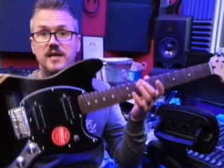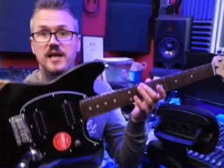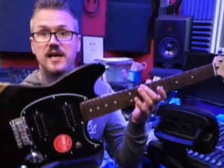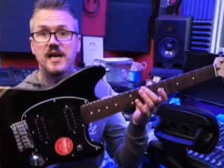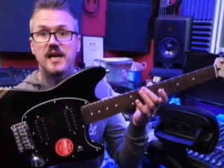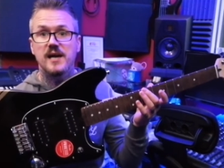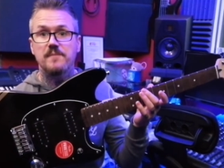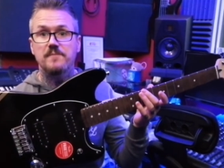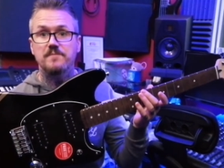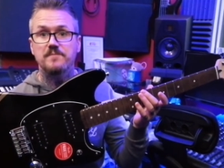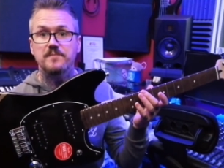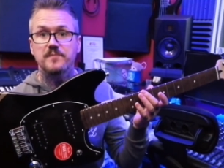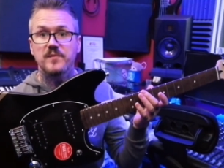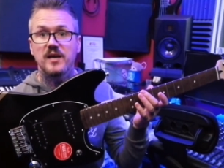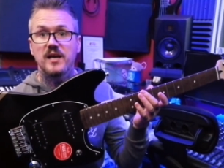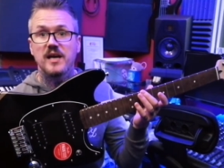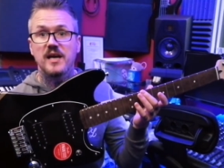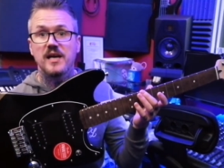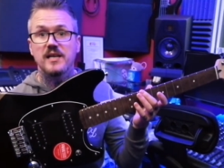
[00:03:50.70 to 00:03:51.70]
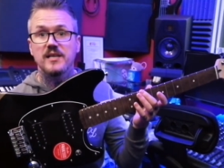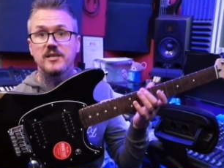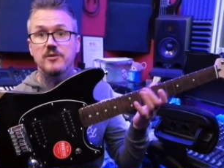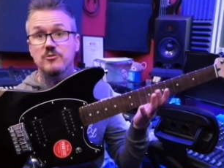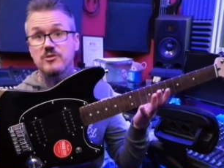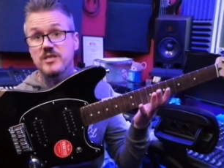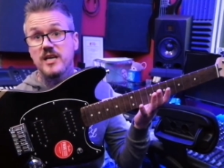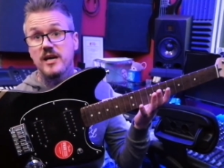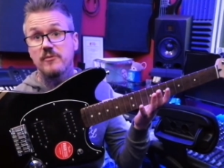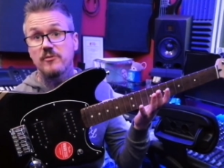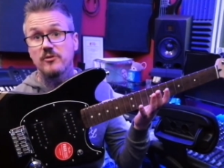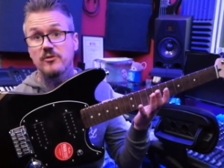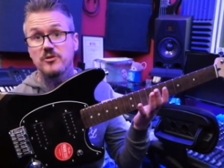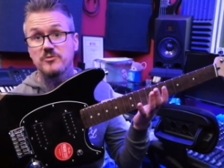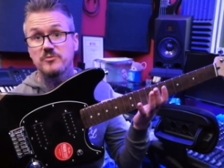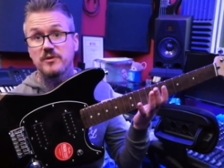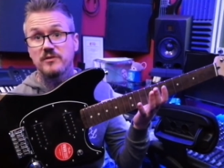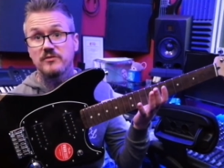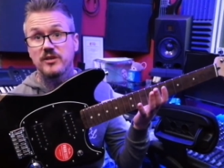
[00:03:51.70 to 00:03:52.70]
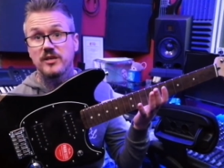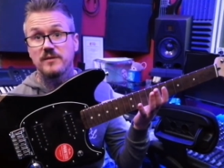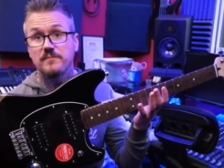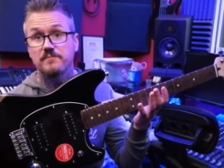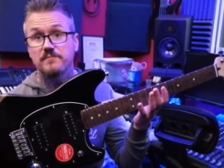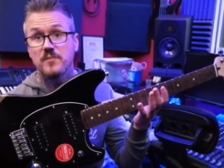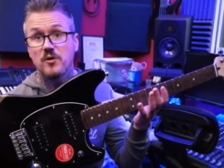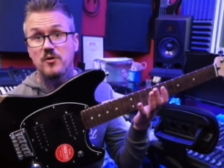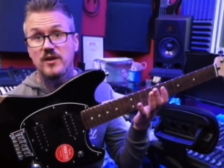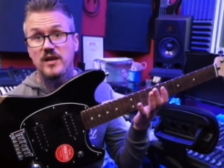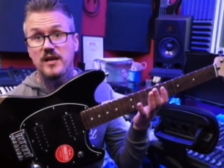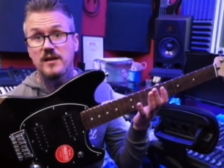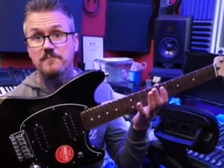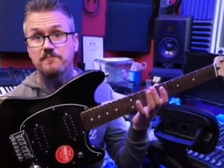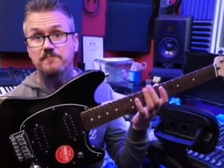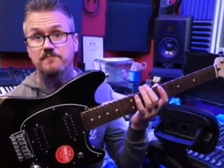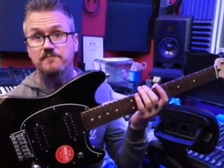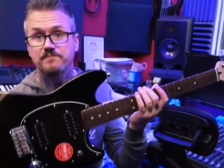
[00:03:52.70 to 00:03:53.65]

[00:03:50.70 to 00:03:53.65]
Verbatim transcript: um, and you'll see how it looks when I've done it, okay?